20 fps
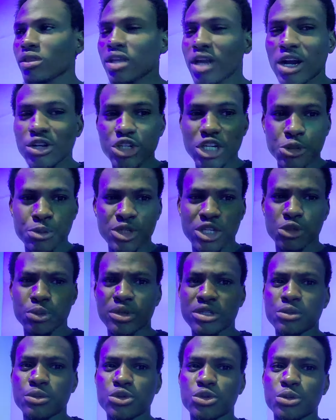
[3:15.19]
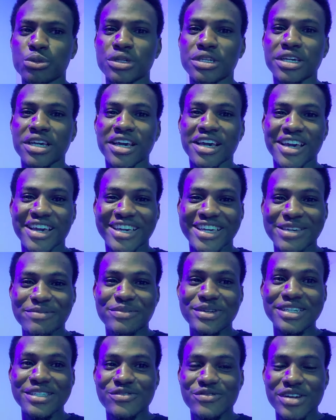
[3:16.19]
I trust myself as possible to be
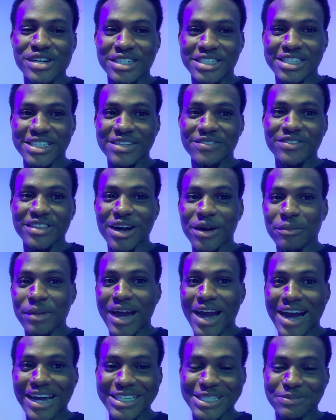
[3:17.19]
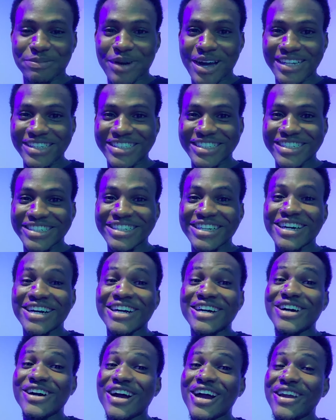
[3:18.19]
keeping it very safe. Now my heart is panting
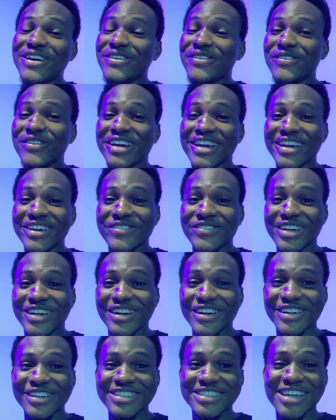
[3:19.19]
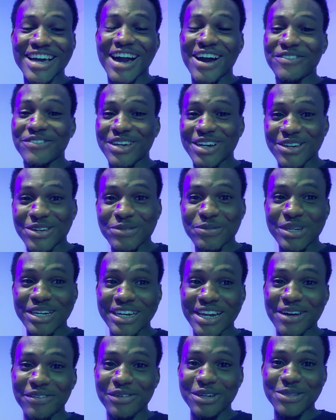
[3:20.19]
anyway because I'm a little bit
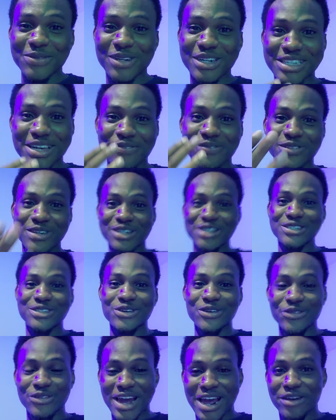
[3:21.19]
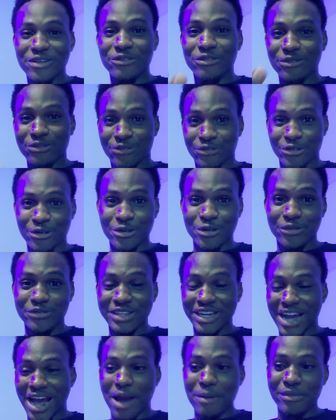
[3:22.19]
nervous because I'm doing it right in front of the
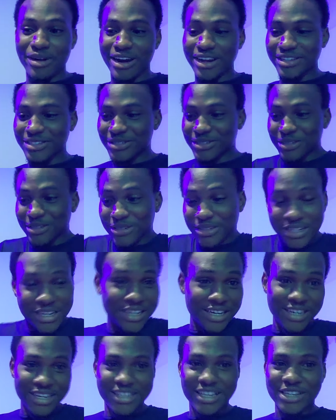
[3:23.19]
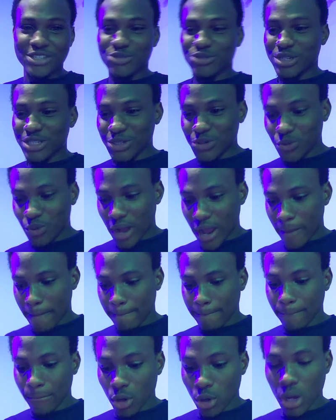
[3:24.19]
camera. So that's the reason why.
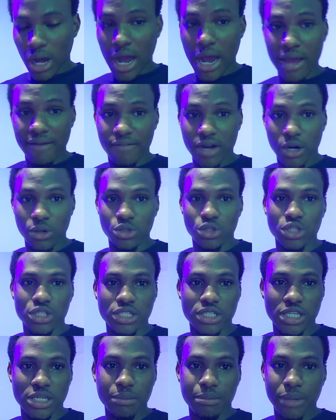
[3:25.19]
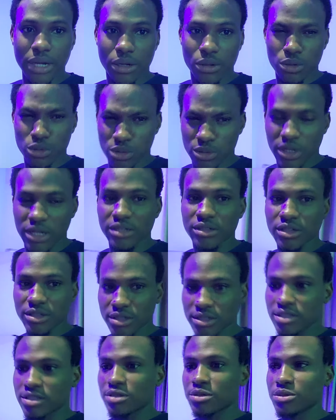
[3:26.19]
But however, I'll just keep my cool and just
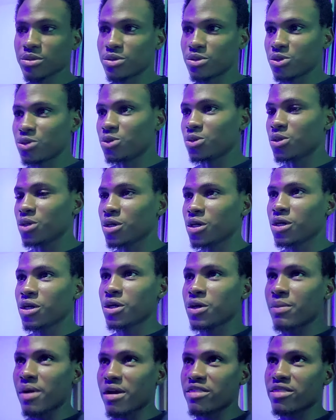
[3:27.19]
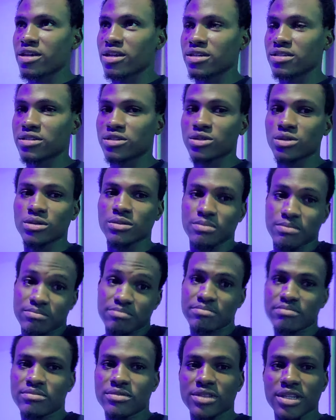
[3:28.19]
still do my thing. So
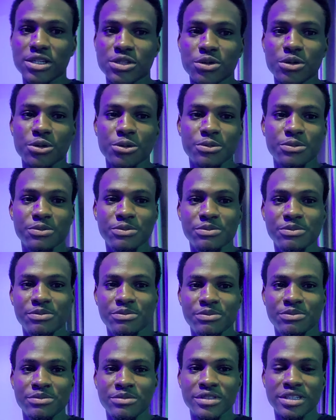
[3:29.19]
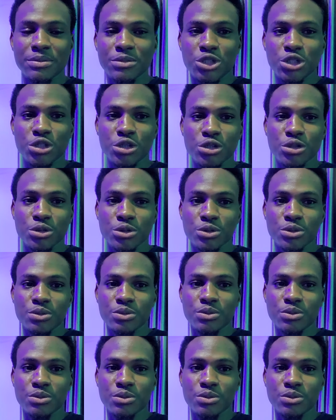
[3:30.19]
let's go. Let me show you.